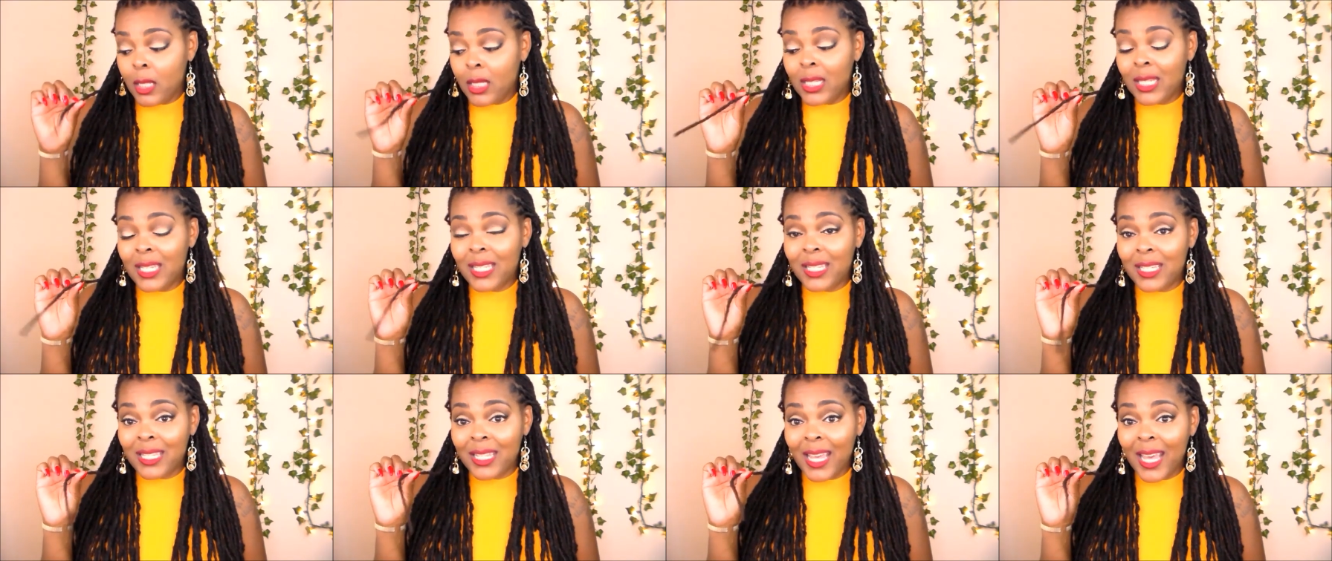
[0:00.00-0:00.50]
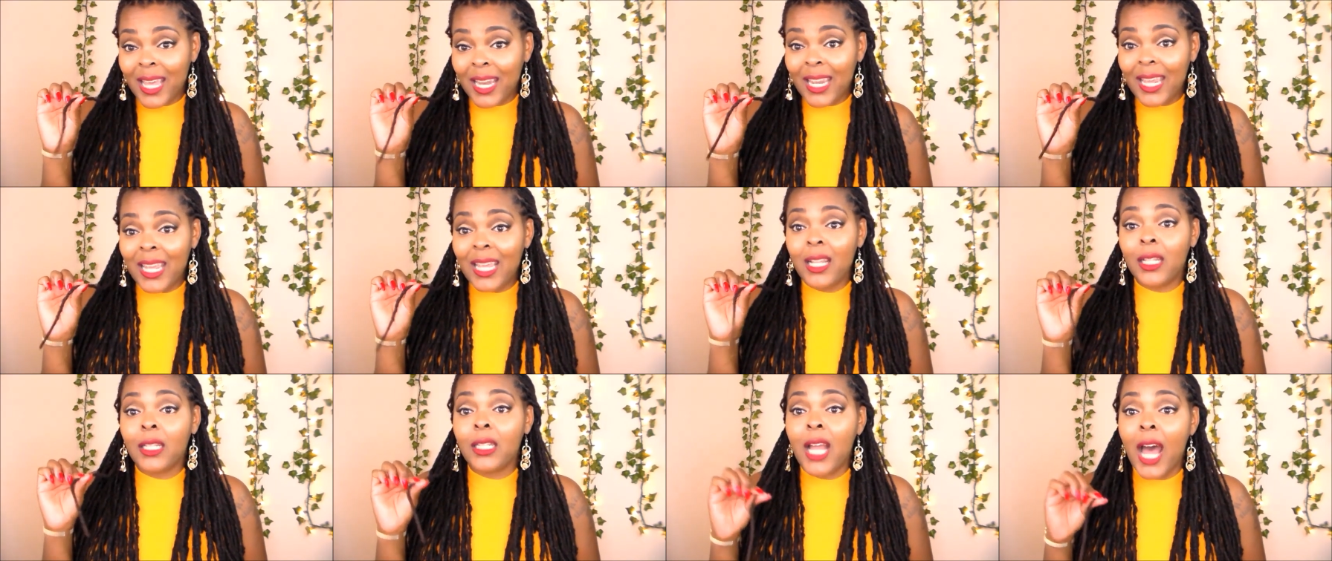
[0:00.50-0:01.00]

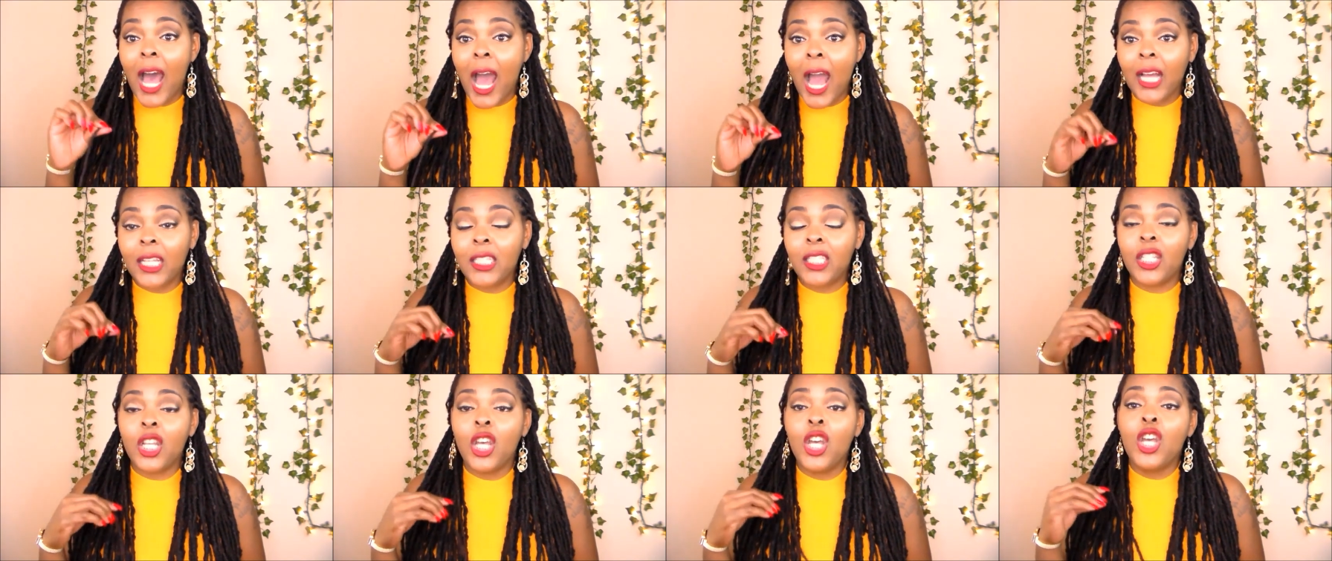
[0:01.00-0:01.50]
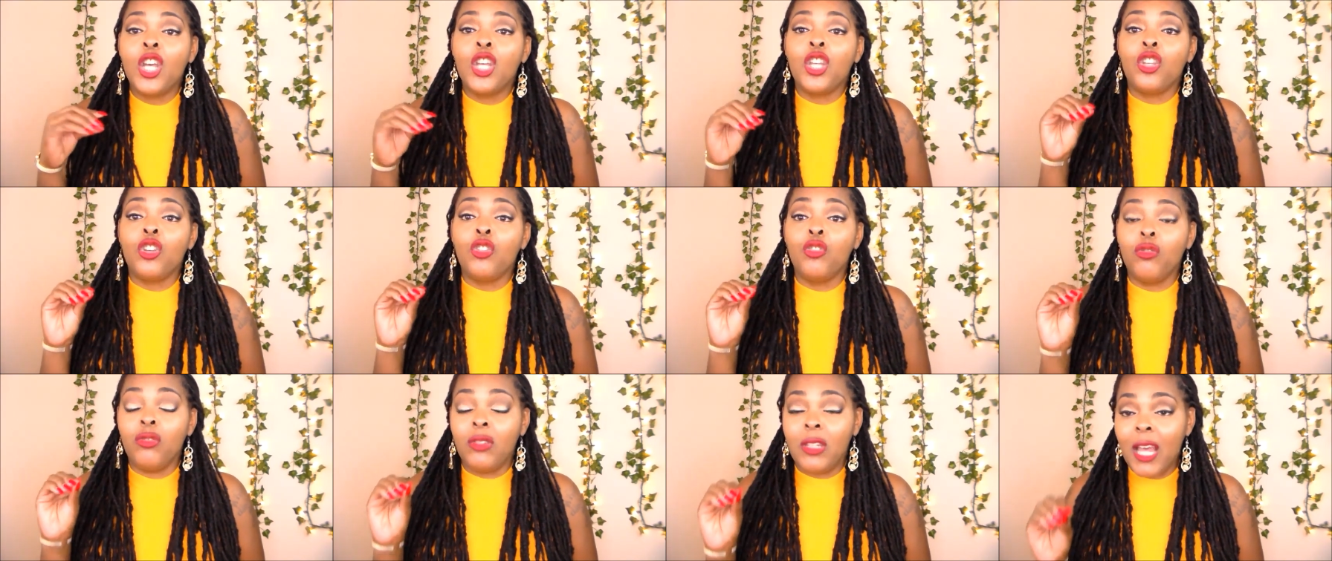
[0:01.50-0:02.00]
skinny locks,
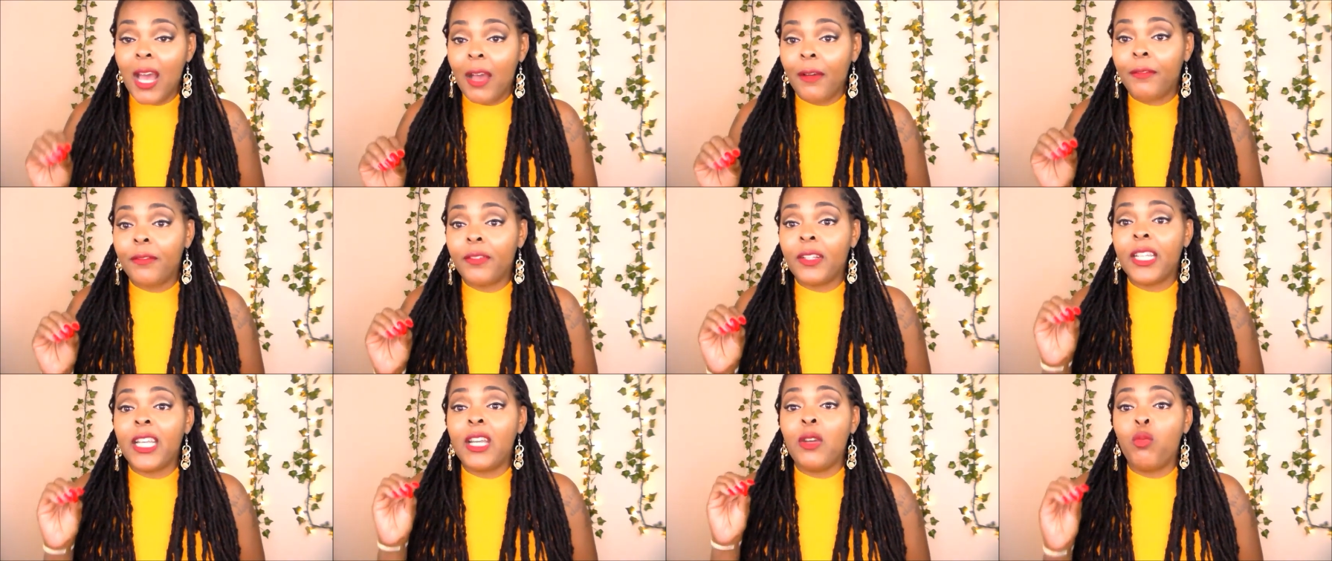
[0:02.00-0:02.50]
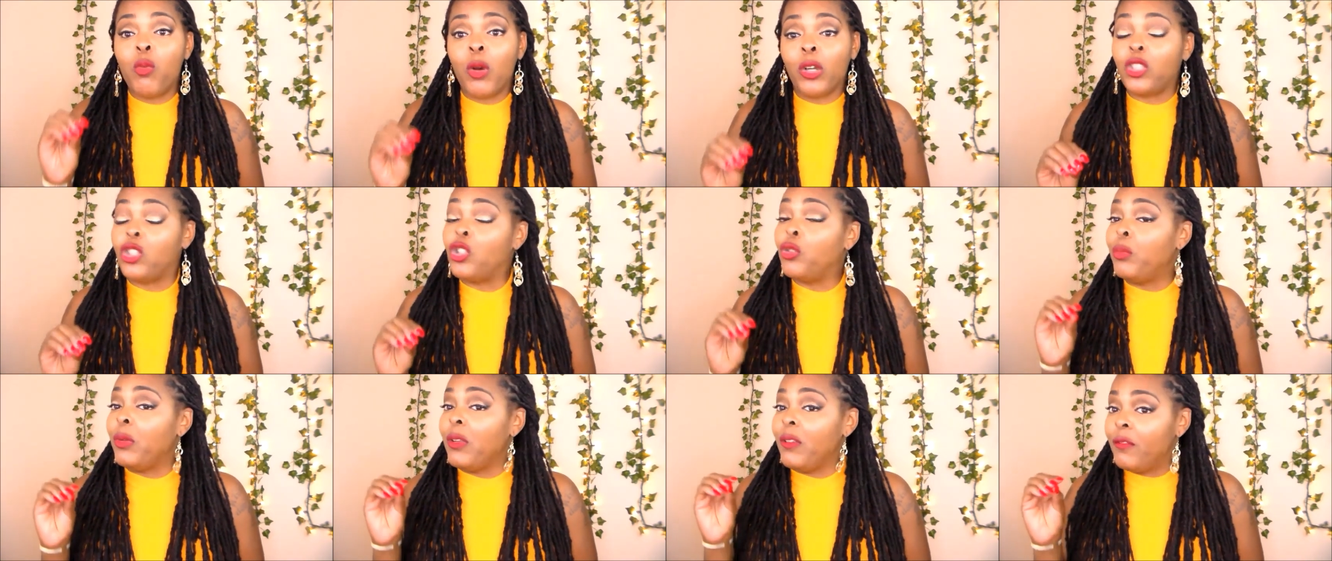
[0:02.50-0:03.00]
you definitely want
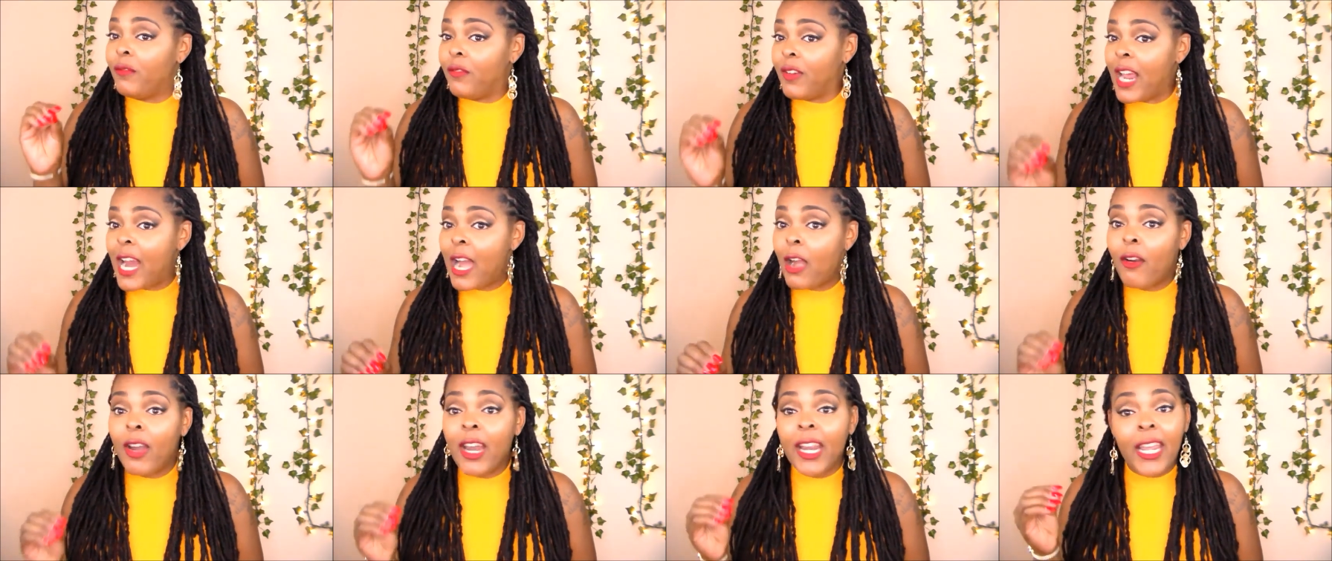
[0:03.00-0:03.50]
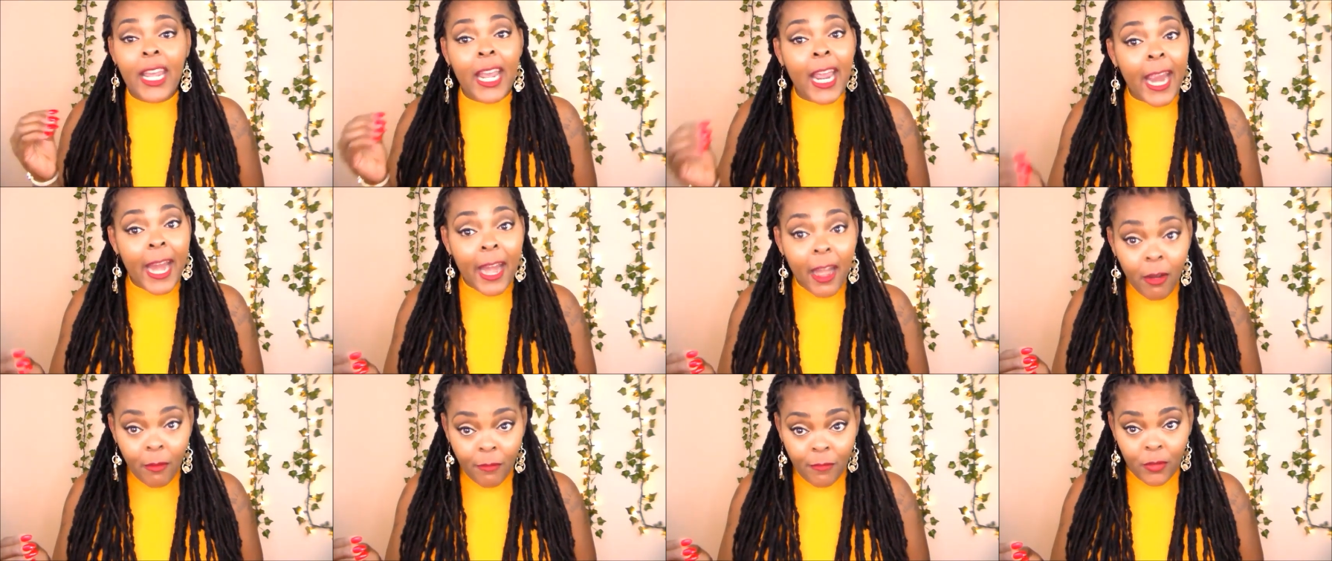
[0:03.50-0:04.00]
to be very
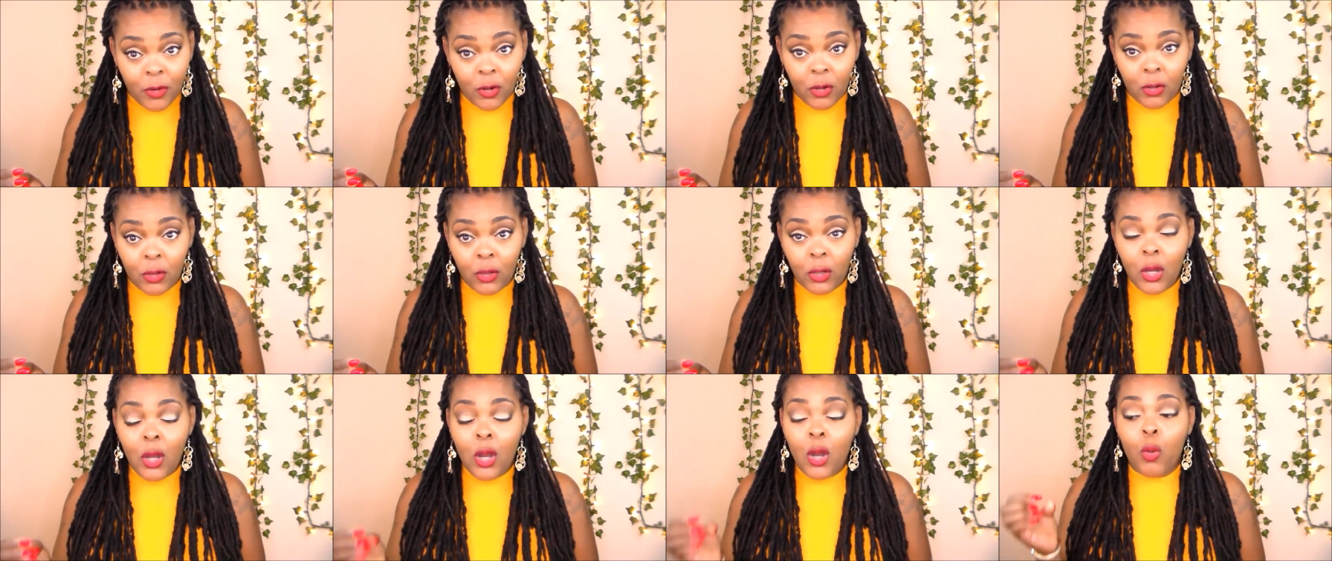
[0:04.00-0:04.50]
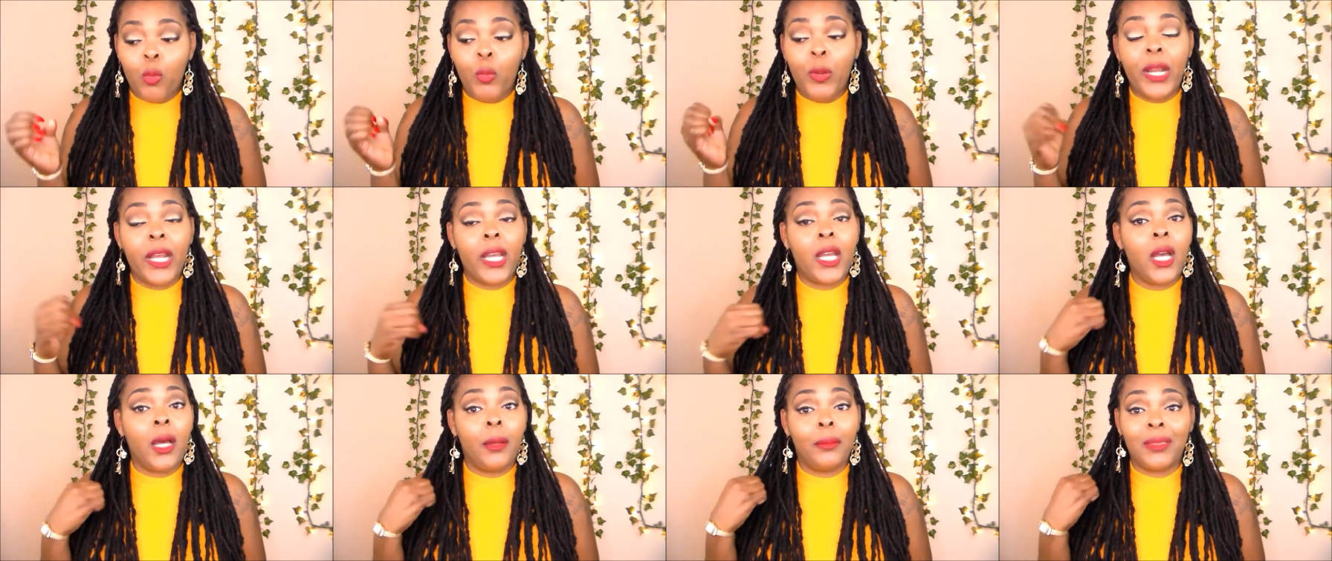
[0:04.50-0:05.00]
careful when
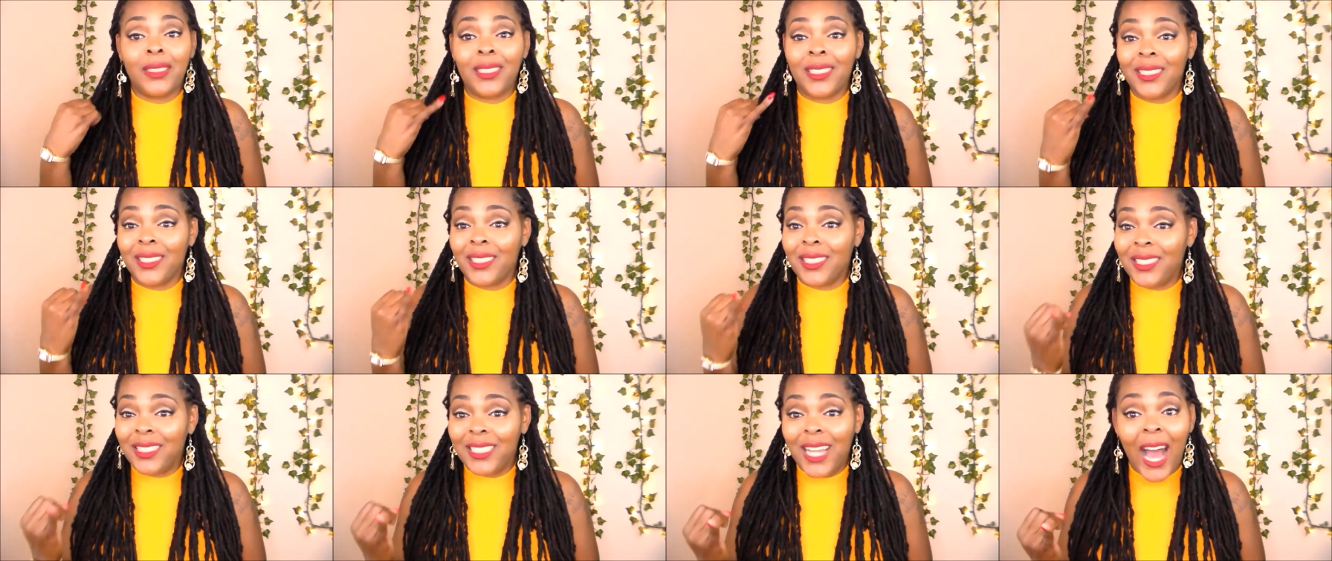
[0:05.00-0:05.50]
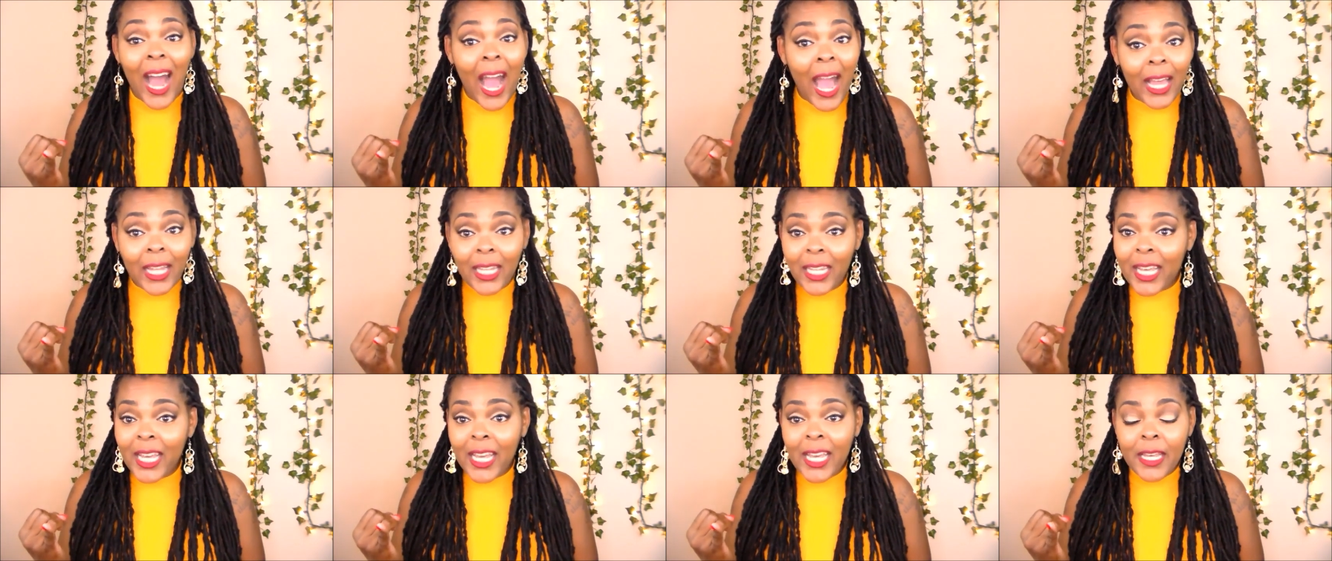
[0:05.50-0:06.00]
it comes to
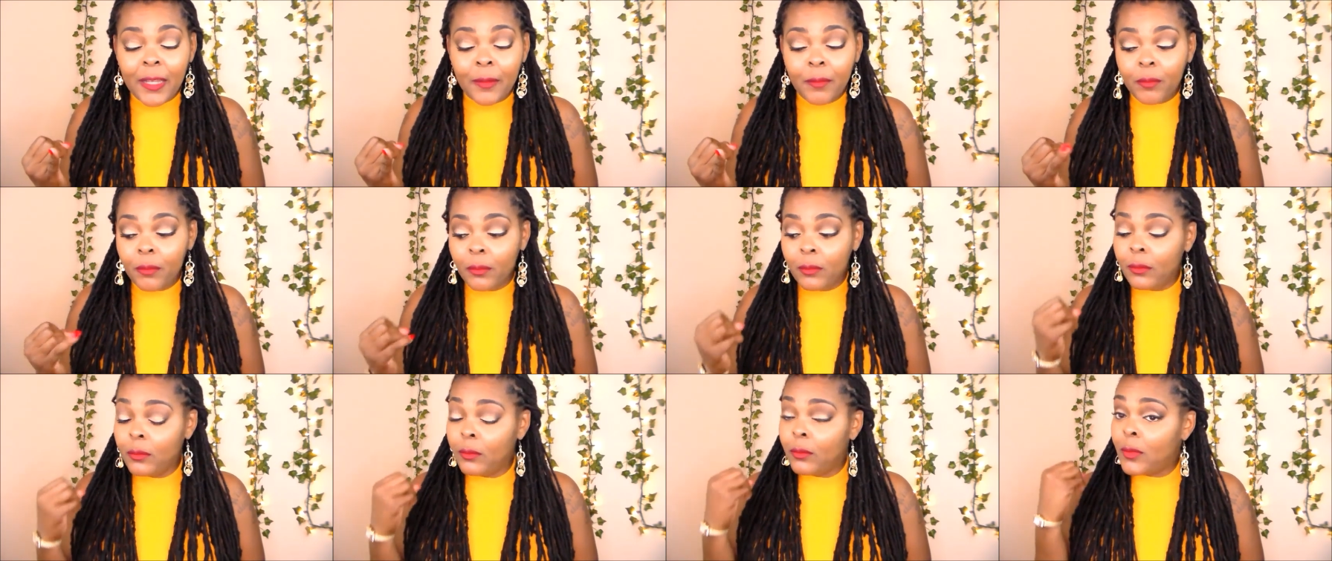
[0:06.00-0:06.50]
styling.